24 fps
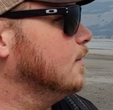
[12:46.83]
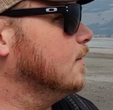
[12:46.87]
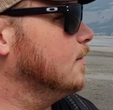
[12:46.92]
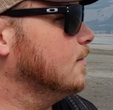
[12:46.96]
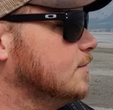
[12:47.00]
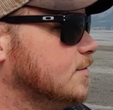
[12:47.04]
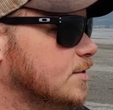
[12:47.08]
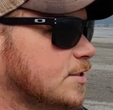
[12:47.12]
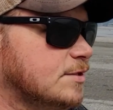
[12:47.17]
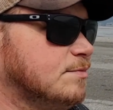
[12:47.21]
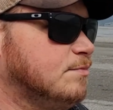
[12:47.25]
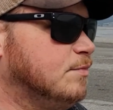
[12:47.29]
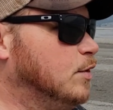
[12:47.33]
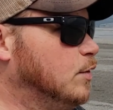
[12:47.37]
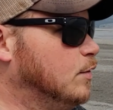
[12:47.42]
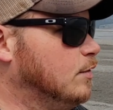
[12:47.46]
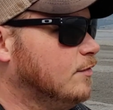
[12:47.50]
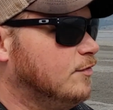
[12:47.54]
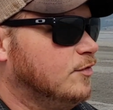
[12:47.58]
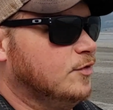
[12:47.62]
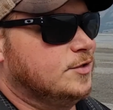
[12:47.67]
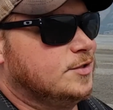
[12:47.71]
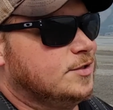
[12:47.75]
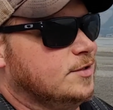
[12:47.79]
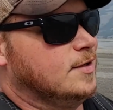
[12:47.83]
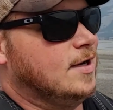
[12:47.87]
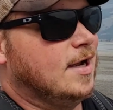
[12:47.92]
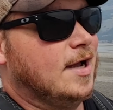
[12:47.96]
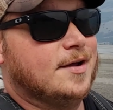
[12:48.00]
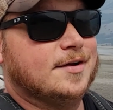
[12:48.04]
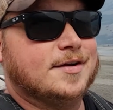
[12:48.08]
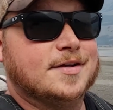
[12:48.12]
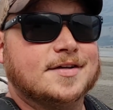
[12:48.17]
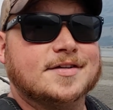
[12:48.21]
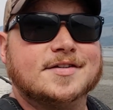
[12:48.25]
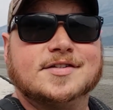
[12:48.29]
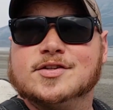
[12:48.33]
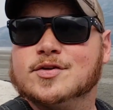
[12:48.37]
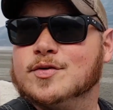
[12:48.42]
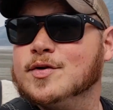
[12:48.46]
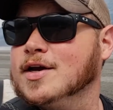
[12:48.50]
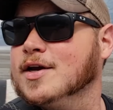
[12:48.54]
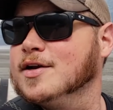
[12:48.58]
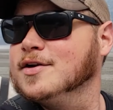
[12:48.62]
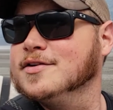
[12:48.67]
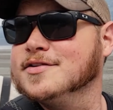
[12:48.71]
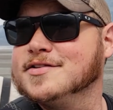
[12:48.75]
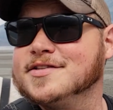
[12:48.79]
Just beautiful surroundings,
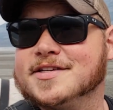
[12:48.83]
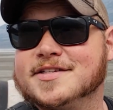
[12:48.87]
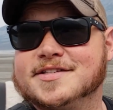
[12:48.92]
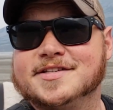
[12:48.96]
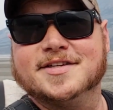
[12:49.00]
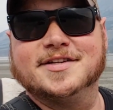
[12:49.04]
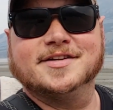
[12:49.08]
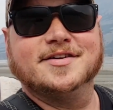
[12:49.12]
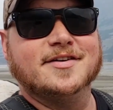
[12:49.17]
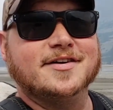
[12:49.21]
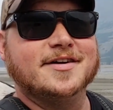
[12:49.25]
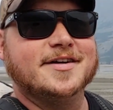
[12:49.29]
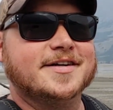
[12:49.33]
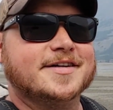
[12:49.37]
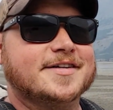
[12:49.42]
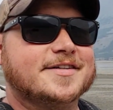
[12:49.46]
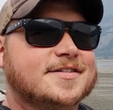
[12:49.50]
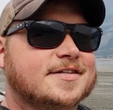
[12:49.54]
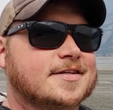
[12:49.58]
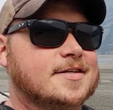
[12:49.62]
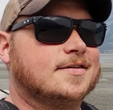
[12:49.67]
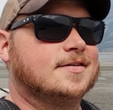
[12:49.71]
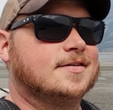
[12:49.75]
360 degrees.